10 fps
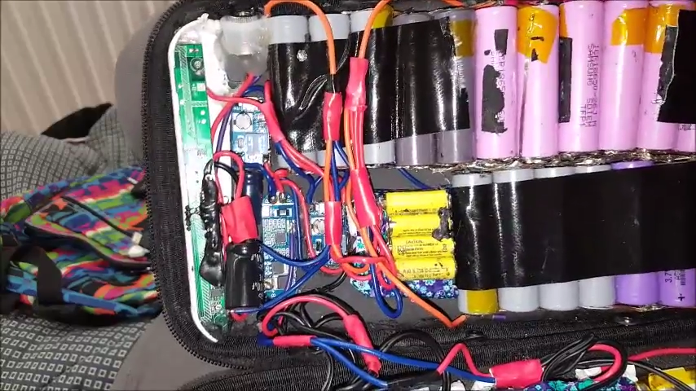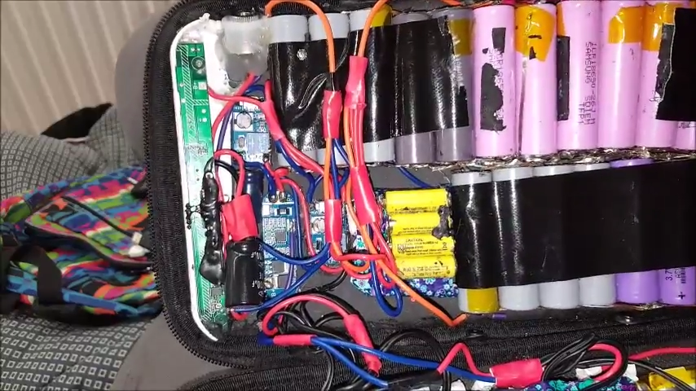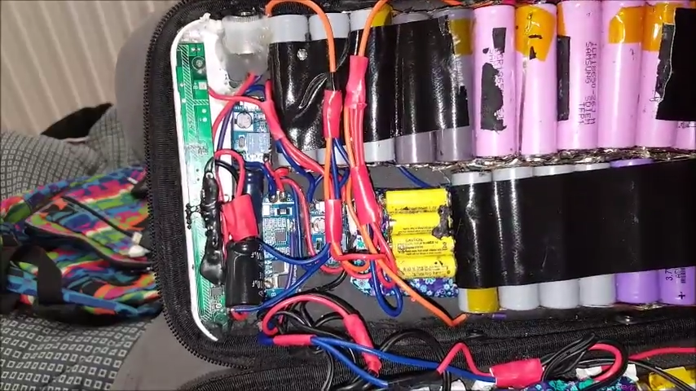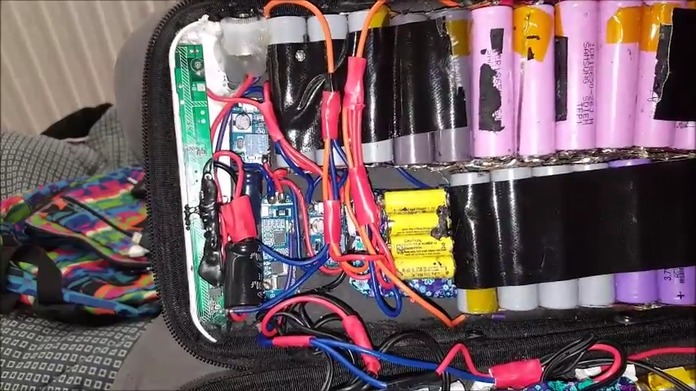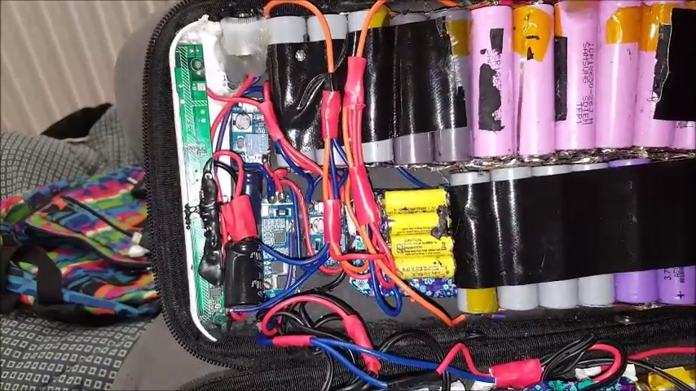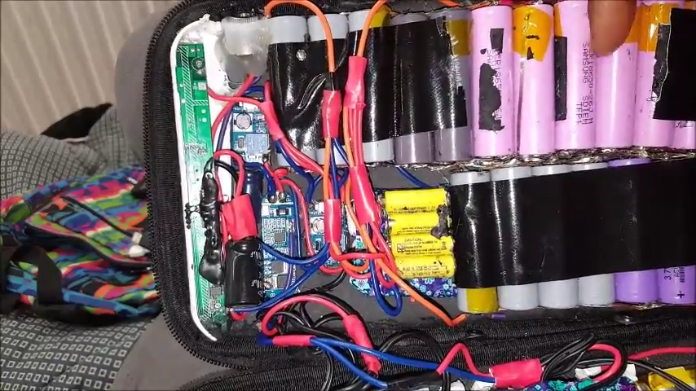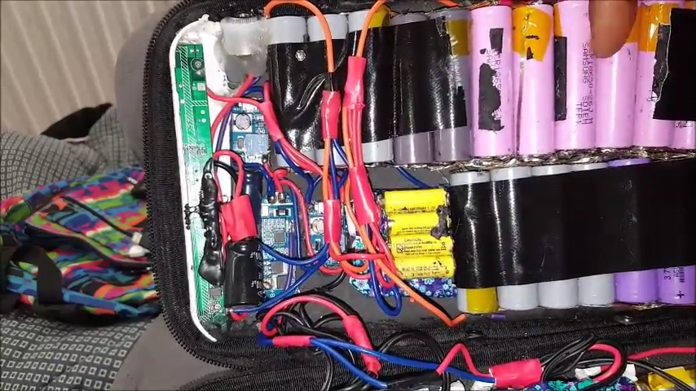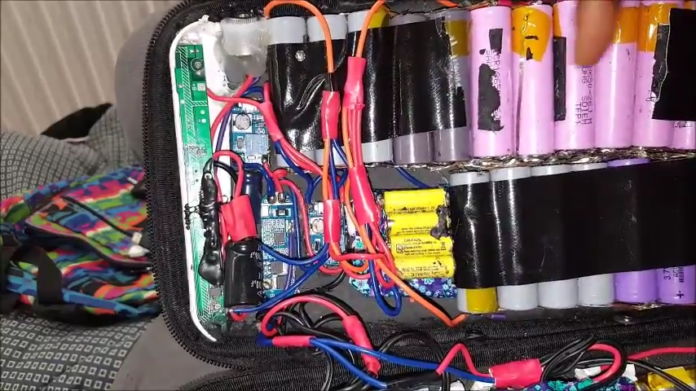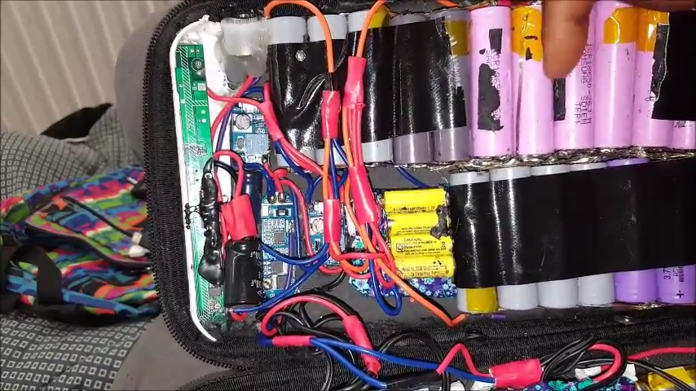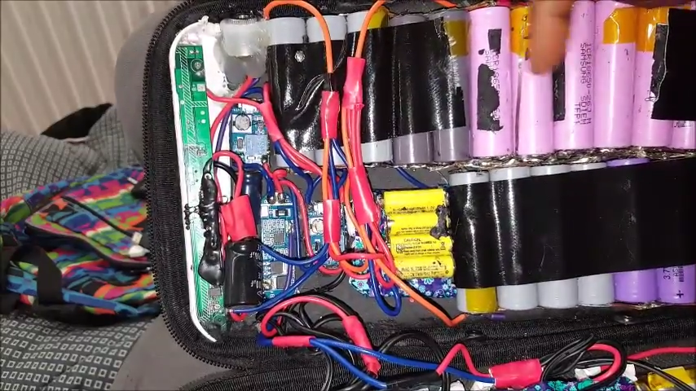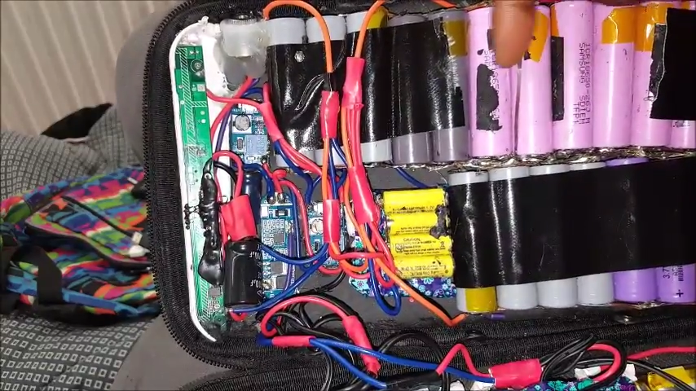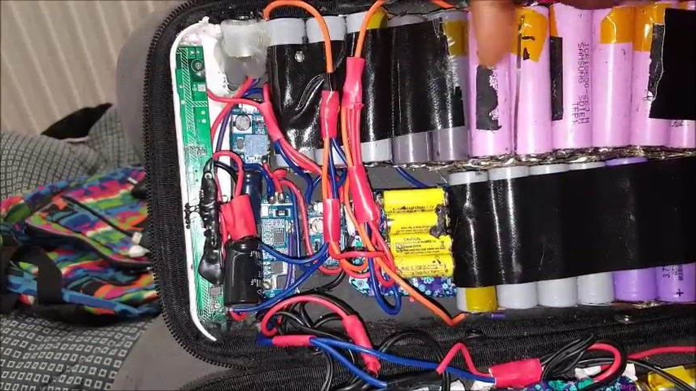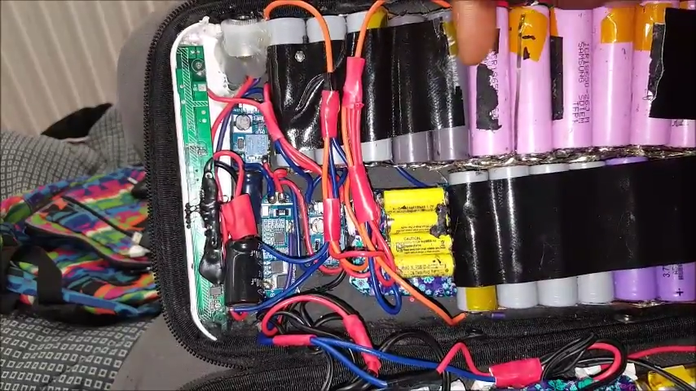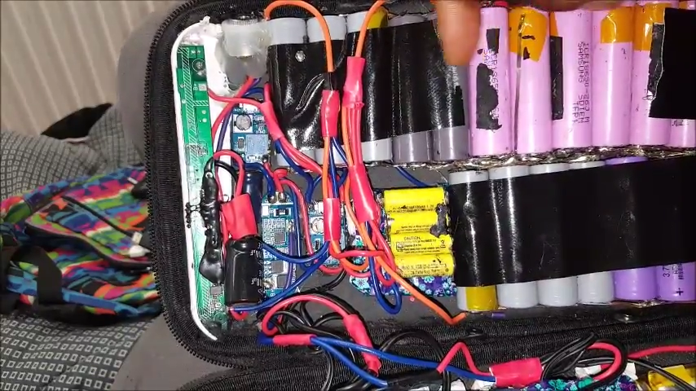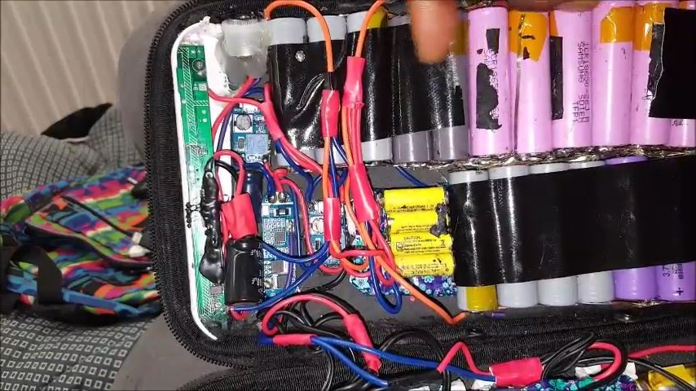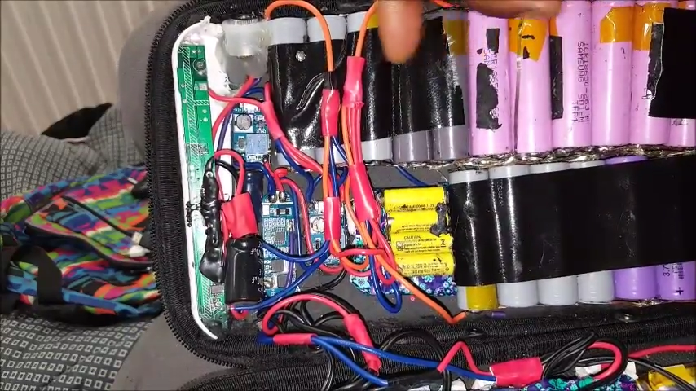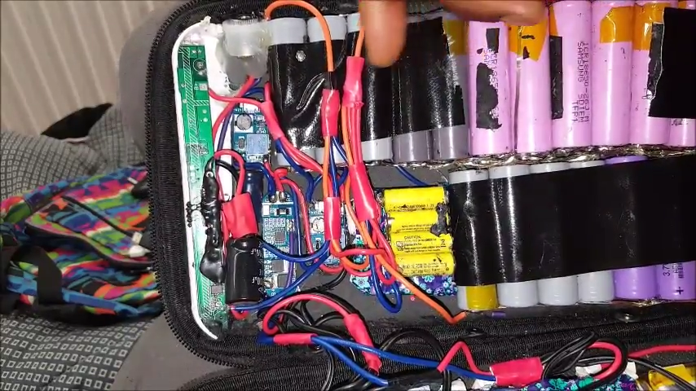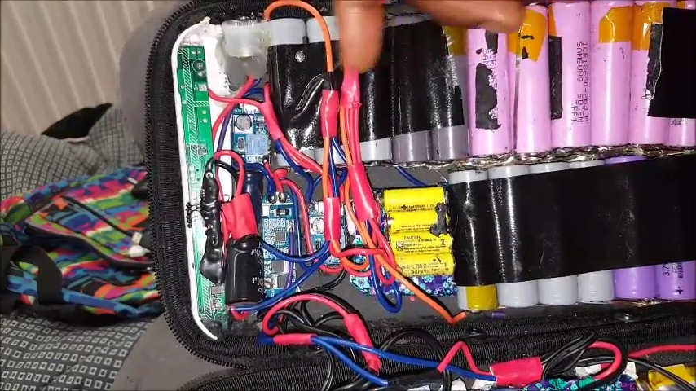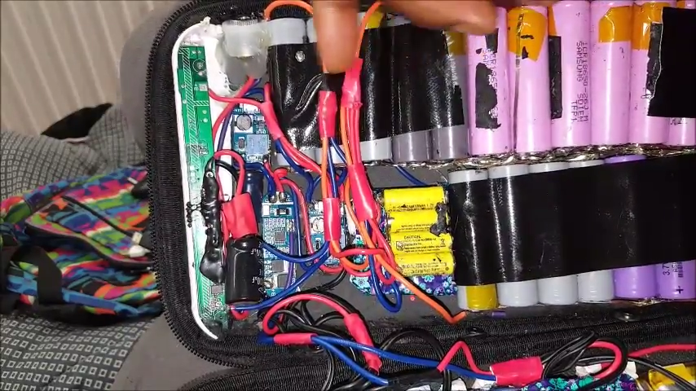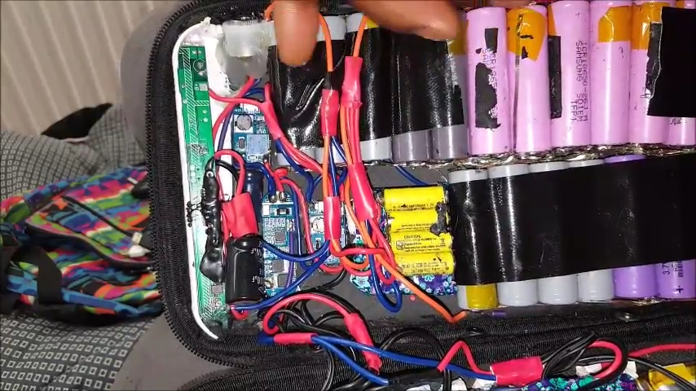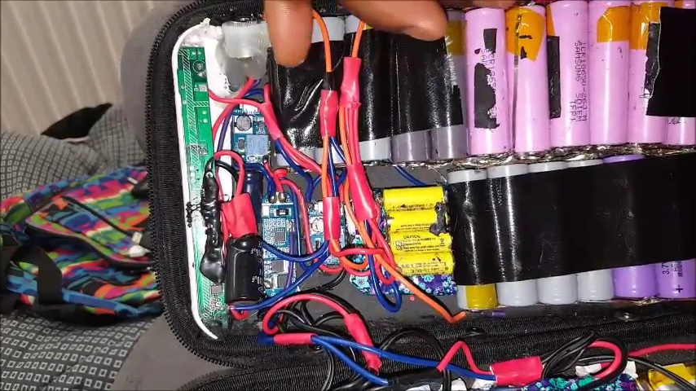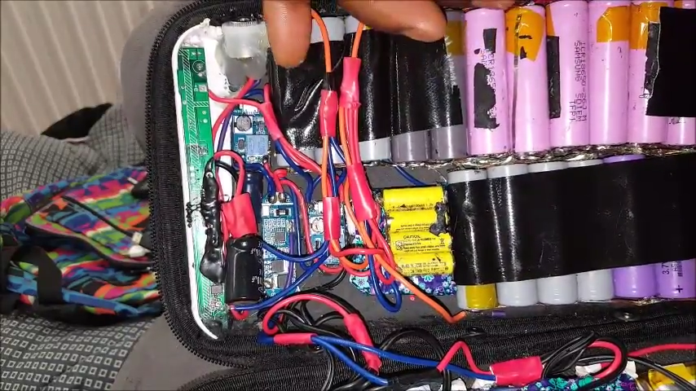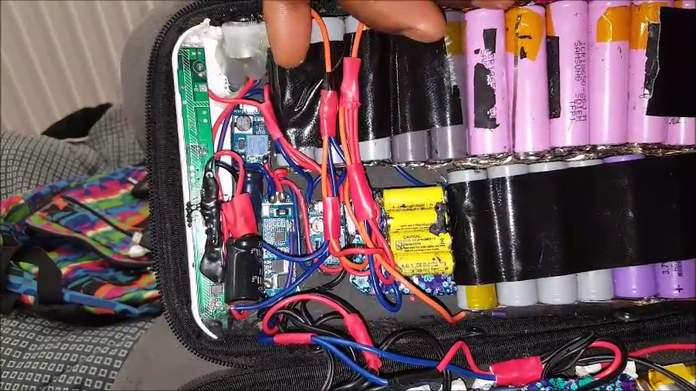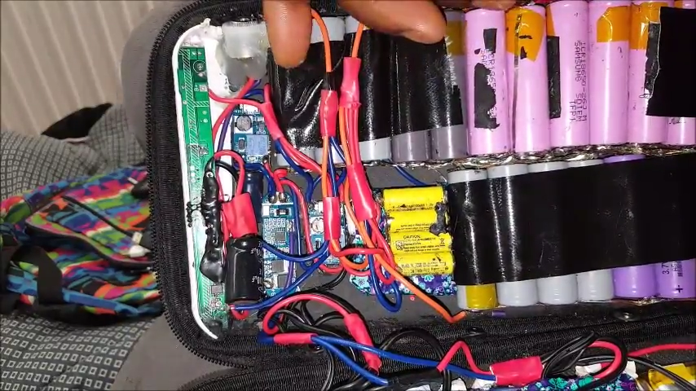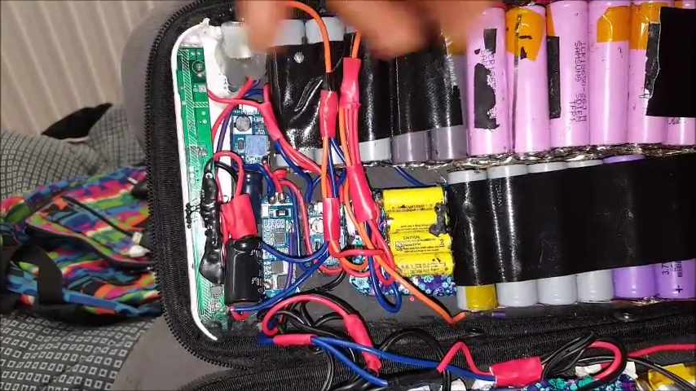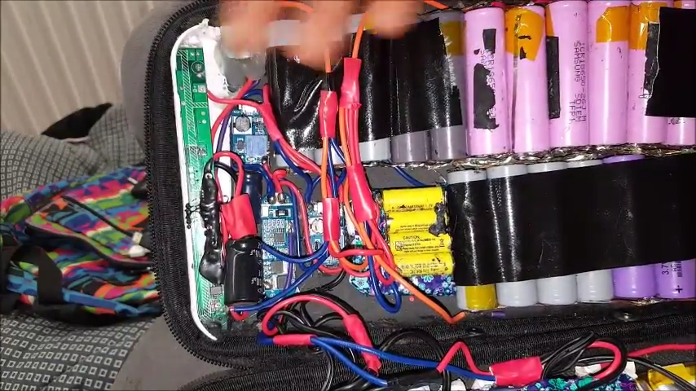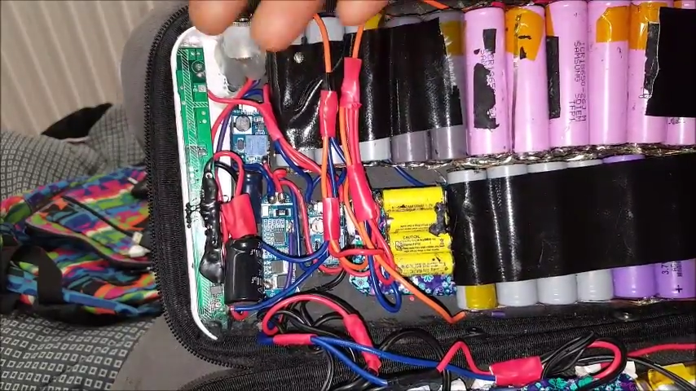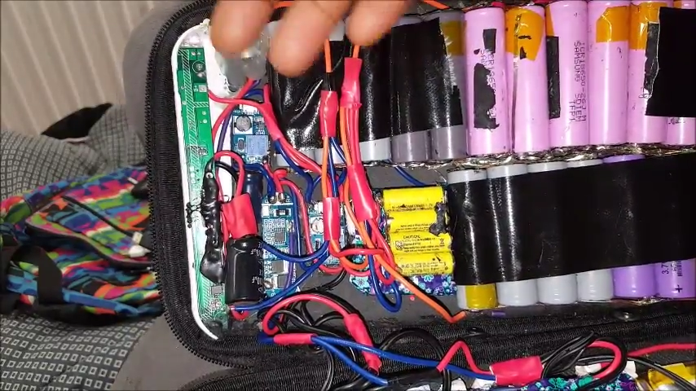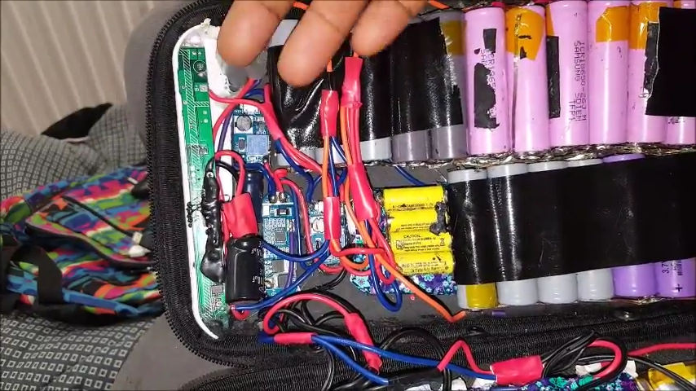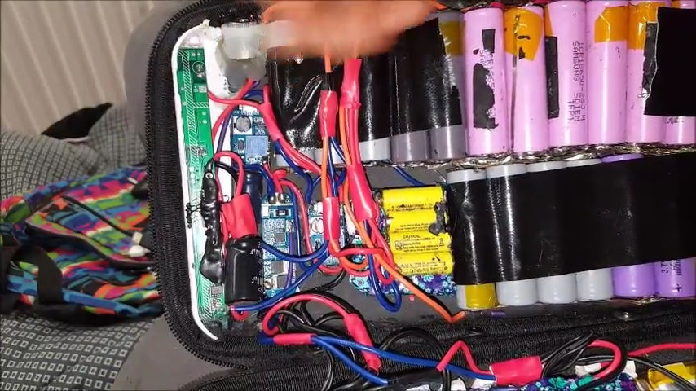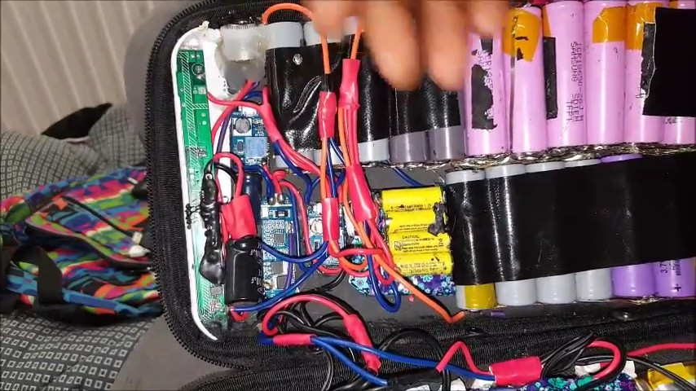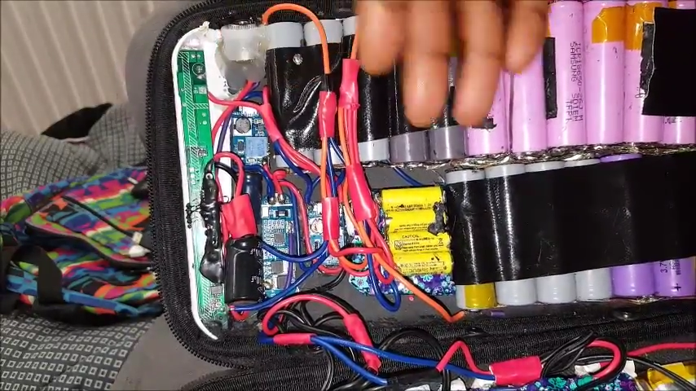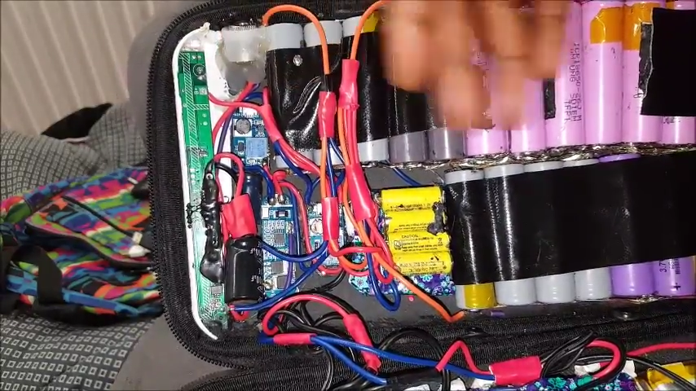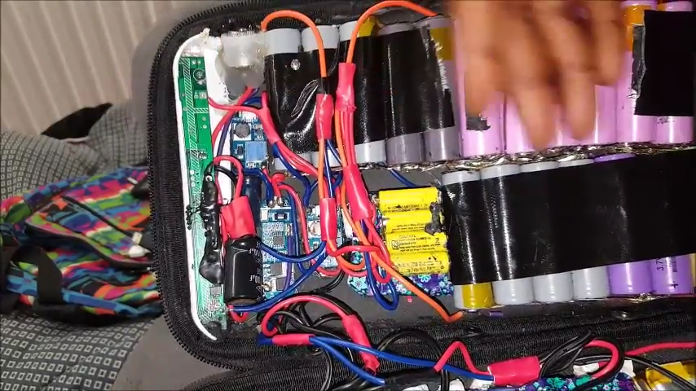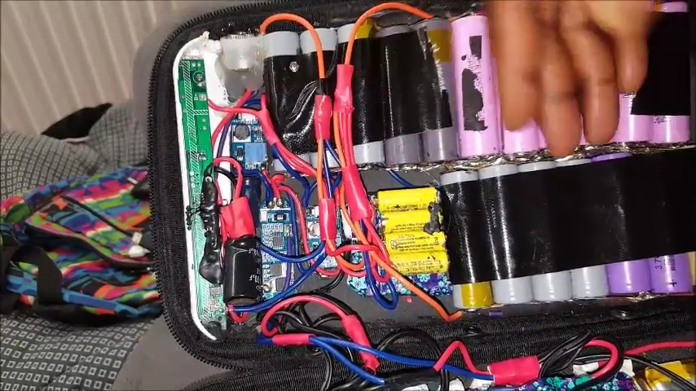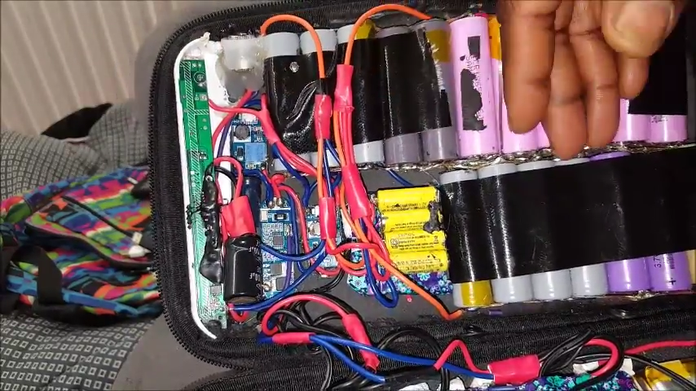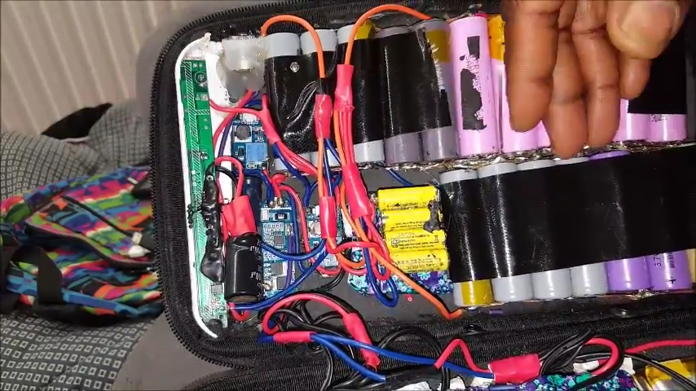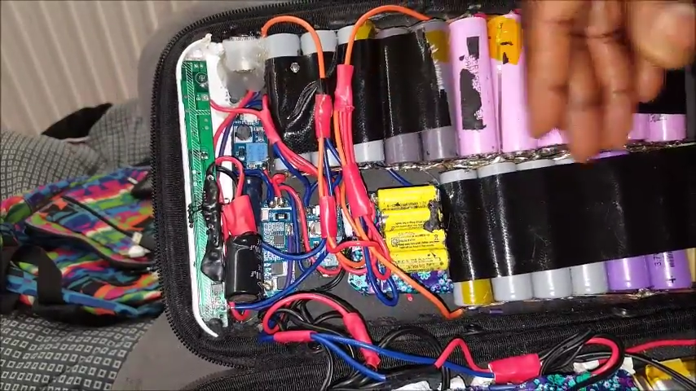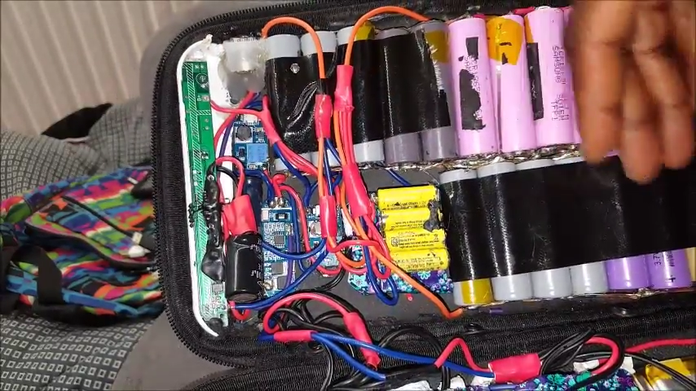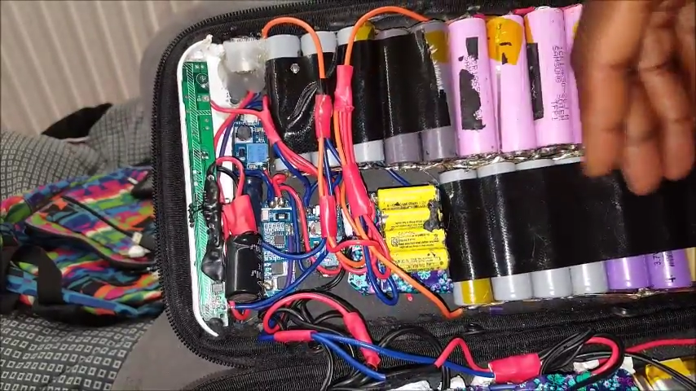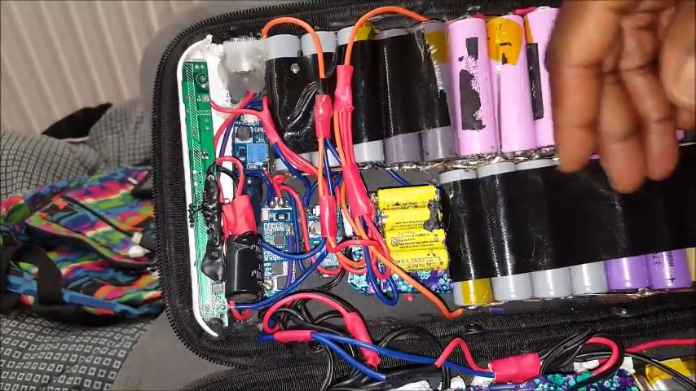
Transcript: No face is visible, so there are no lips to read.